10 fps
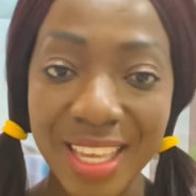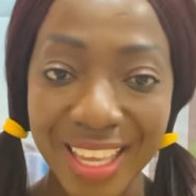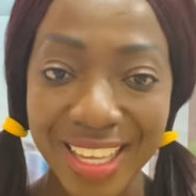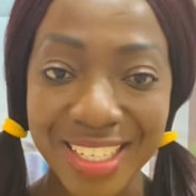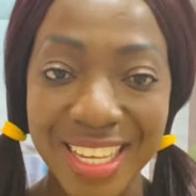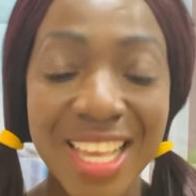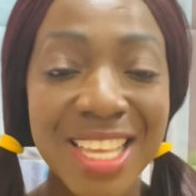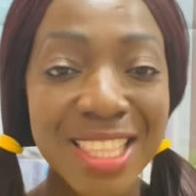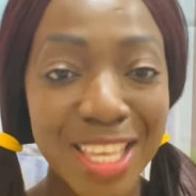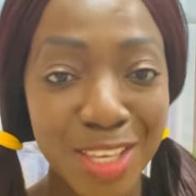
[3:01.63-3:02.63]
head.
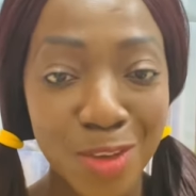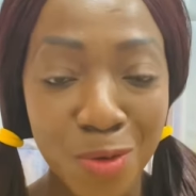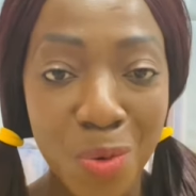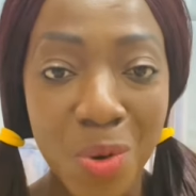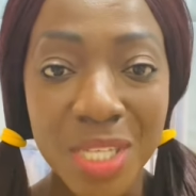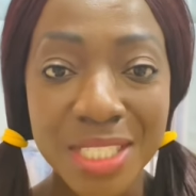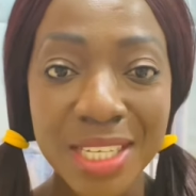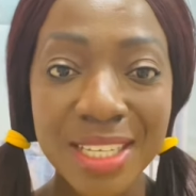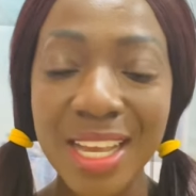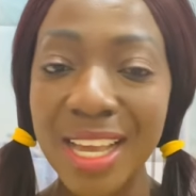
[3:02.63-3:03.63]
Thank you for
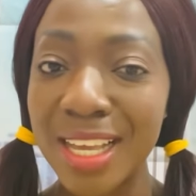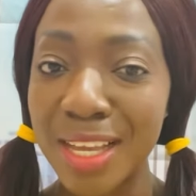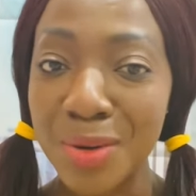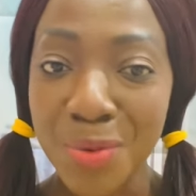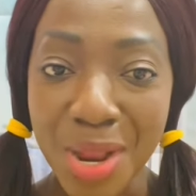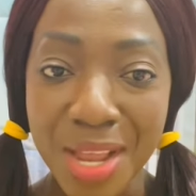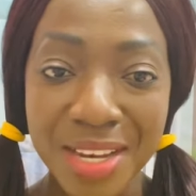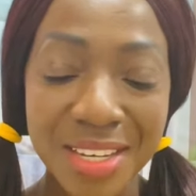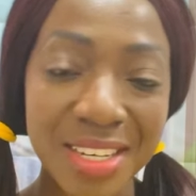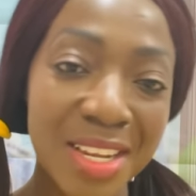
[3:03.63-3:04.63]
watching. I gotta
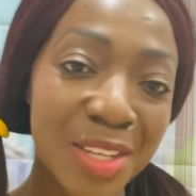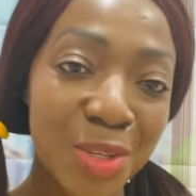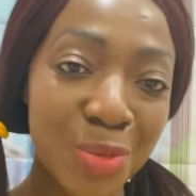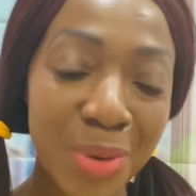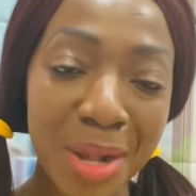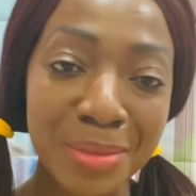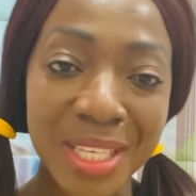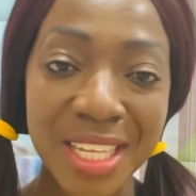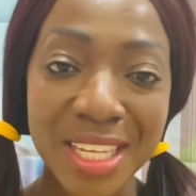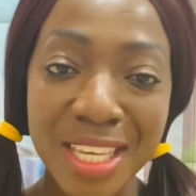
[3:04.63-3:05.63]
run. You probably
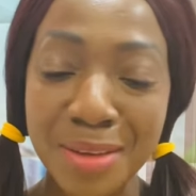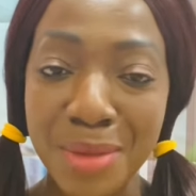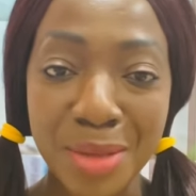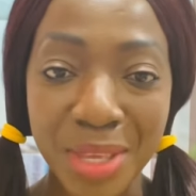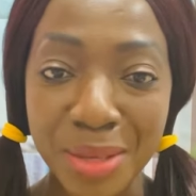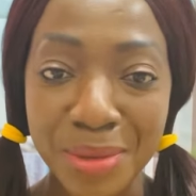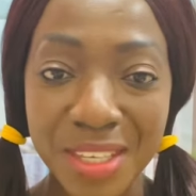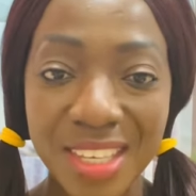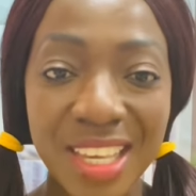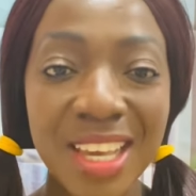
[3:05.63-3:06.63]
can hear my baby.
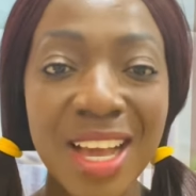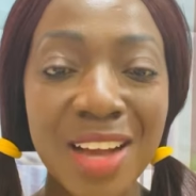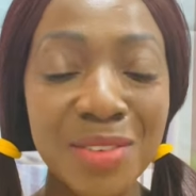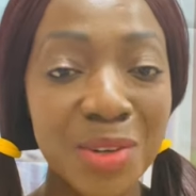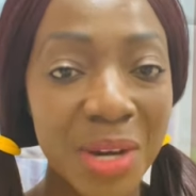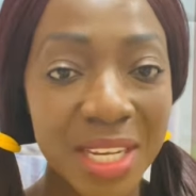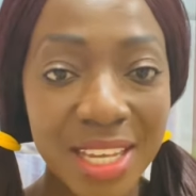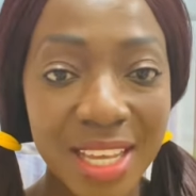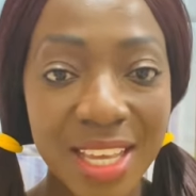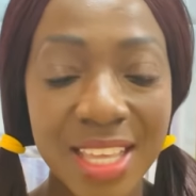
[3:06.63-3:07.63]
Have a great
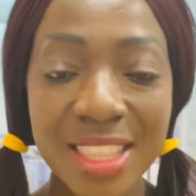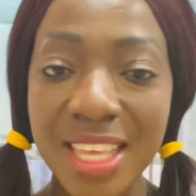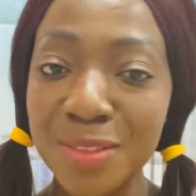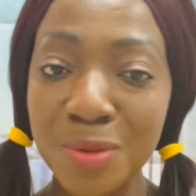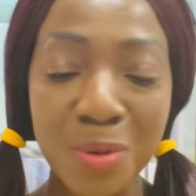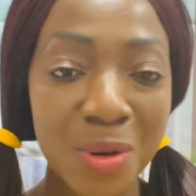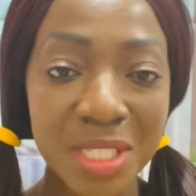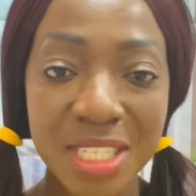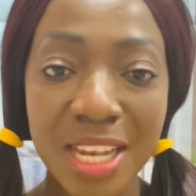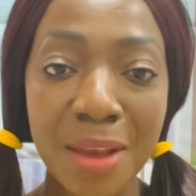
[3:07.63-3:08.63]
day and thanks for
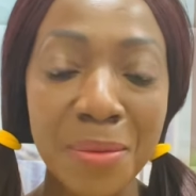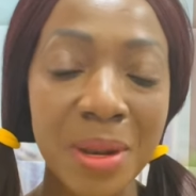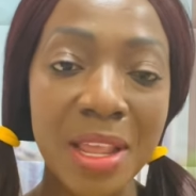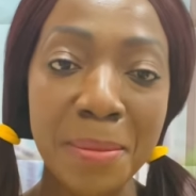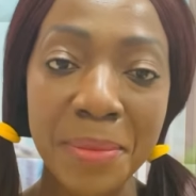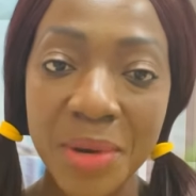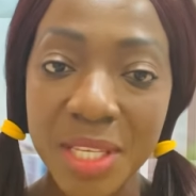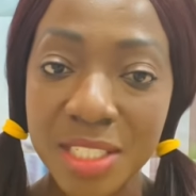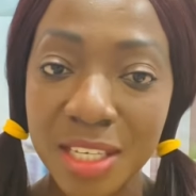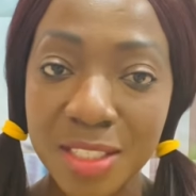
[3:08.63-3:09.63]
watching. I really
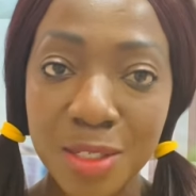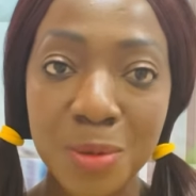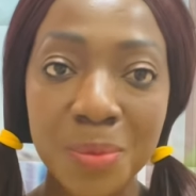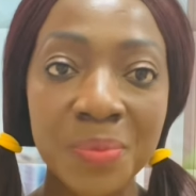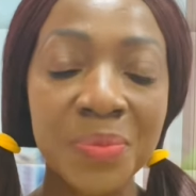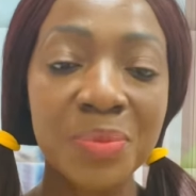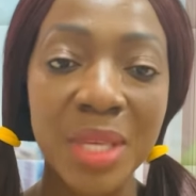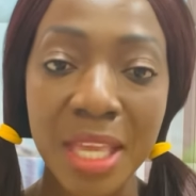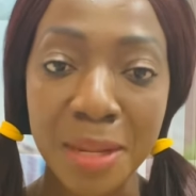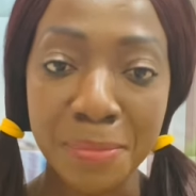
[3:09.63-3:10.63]
appreciate you. May
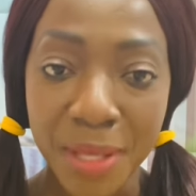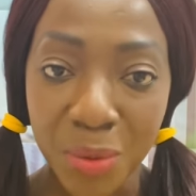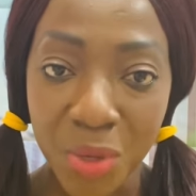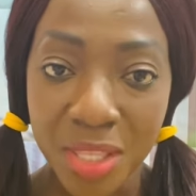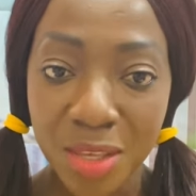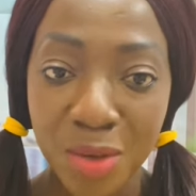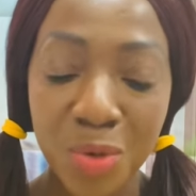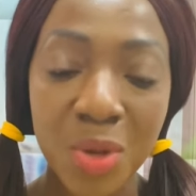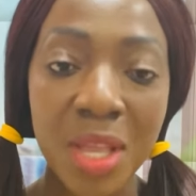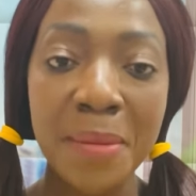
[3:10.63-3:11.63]
God be with
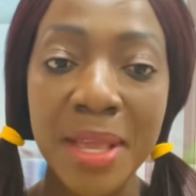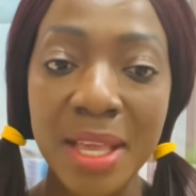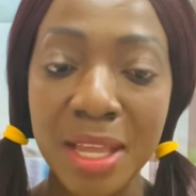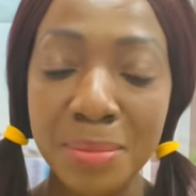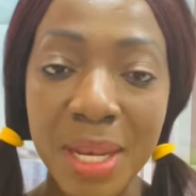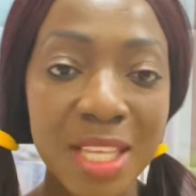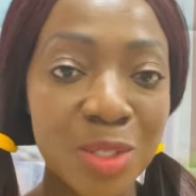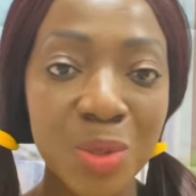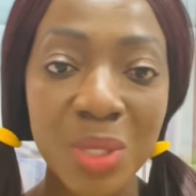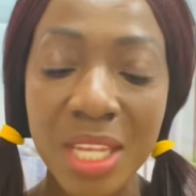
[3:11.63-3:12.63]
you. May God bless
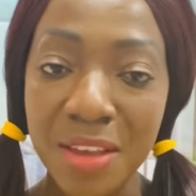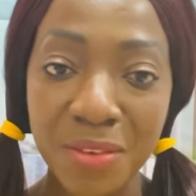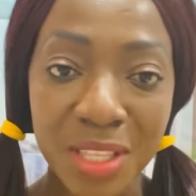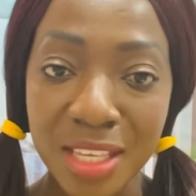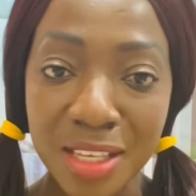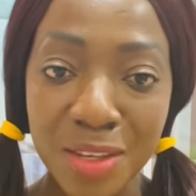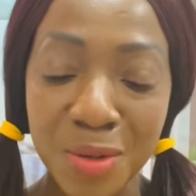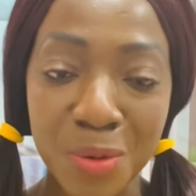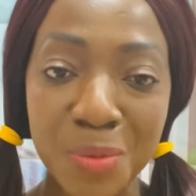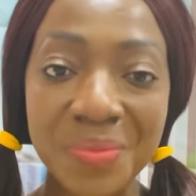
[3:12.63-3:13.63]
you in everything you
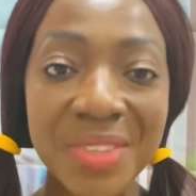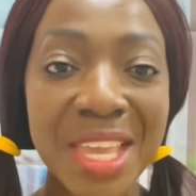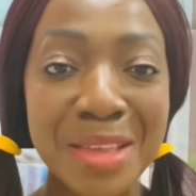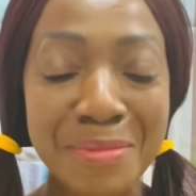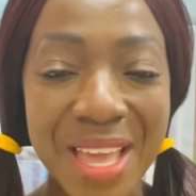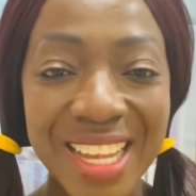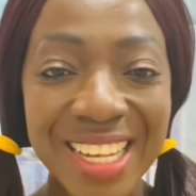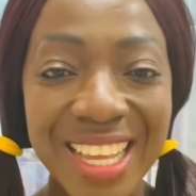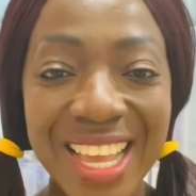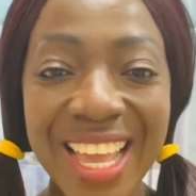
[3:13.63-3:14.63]
do. Amen.
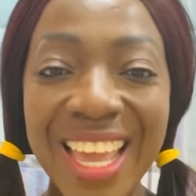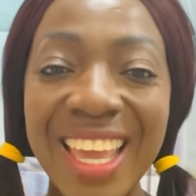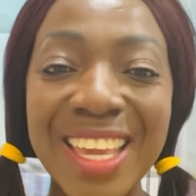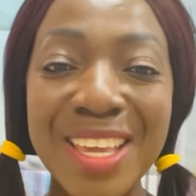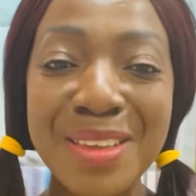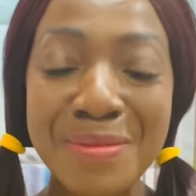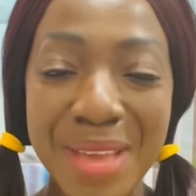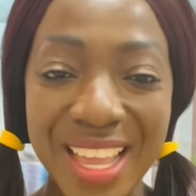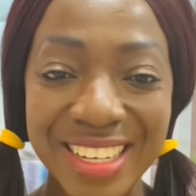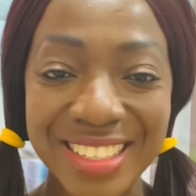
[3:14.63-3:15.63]

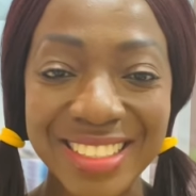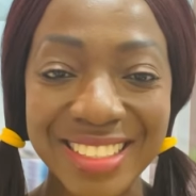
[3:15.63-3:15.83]
Amen.